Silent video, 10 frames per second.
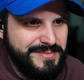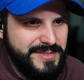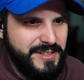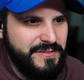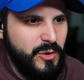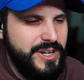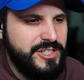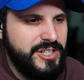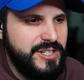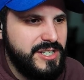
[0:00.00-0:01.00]
The
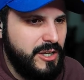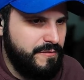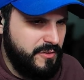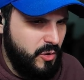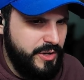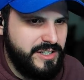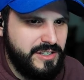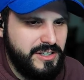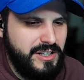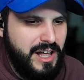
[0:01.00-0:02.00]
Voyages of
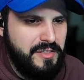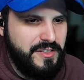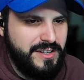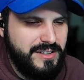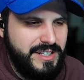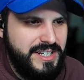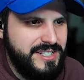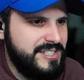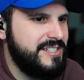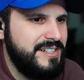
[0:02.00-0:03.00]

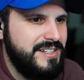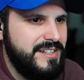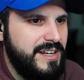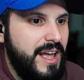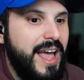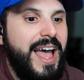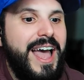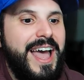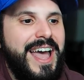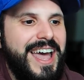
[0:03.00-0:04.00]
Loincloticles?
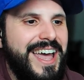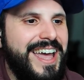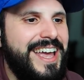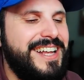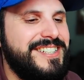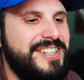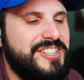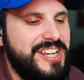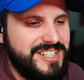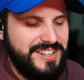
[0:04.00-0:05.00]
Hey, it's like
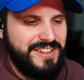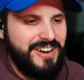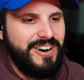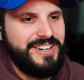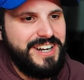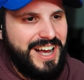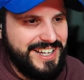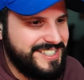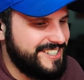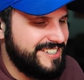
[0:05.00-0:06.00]
Jason and the
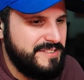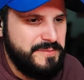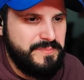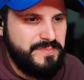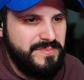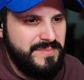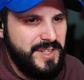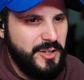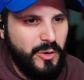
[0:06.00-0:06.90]
Argonauts. And the old